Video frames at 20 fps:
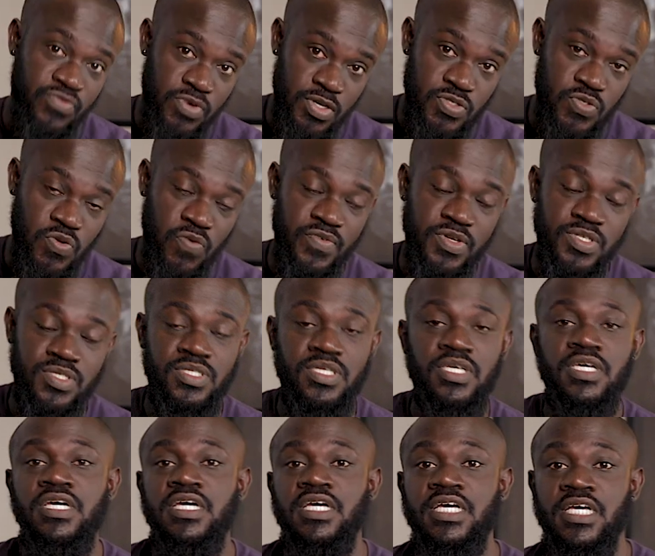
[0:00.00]
voiceovers.
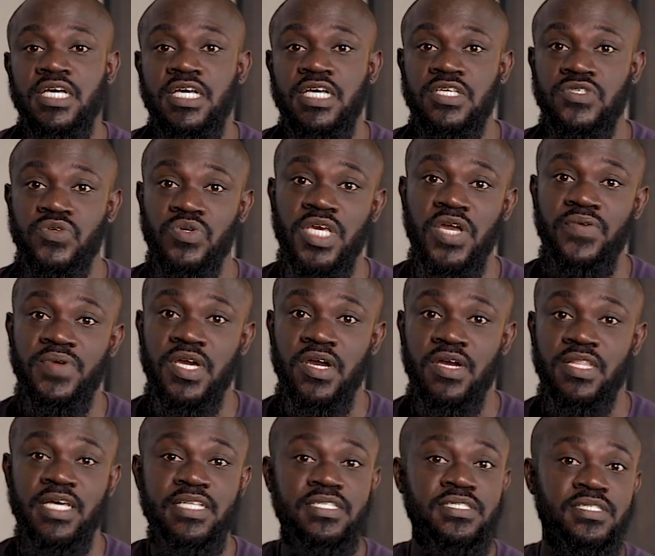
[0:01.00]
So here we
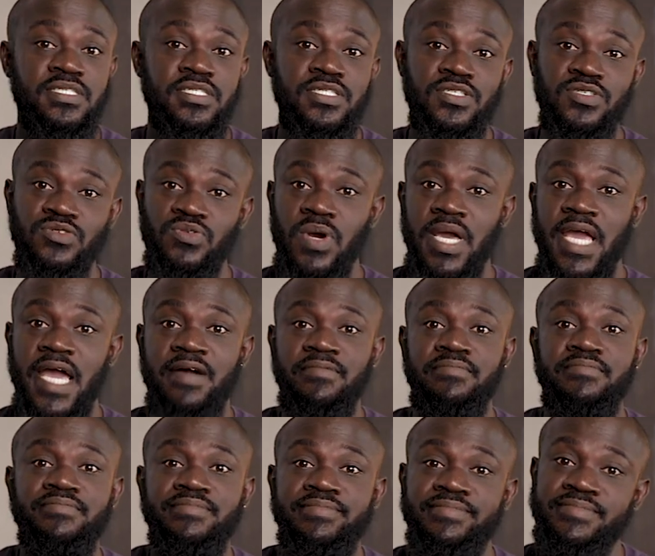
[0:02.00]
are. That's who I am.